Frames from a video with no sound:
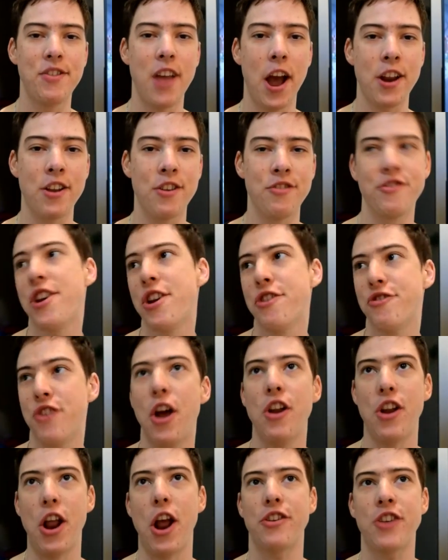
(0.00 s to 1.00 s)
that is
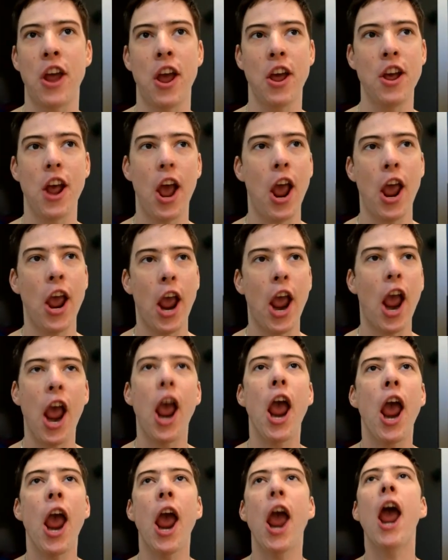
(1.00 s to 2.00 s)
internet.
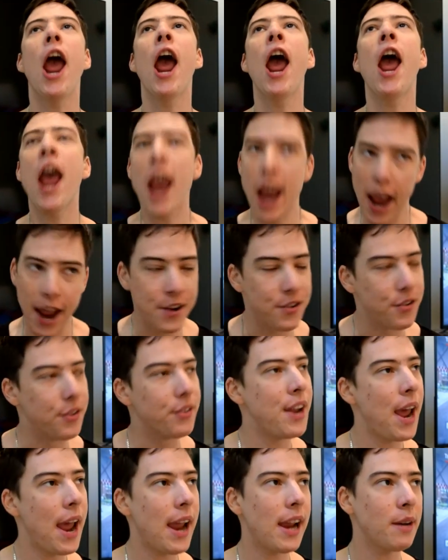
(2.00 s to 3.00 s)

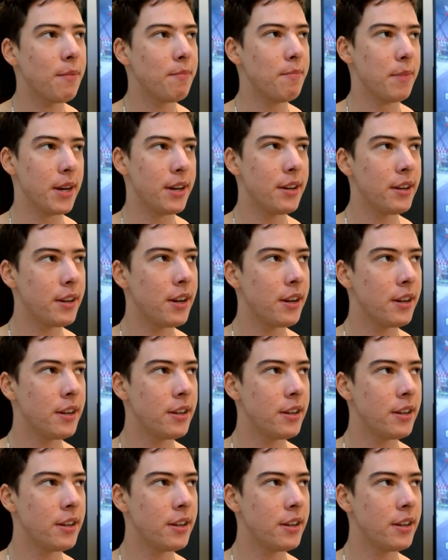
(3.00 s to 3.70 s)
entertainment.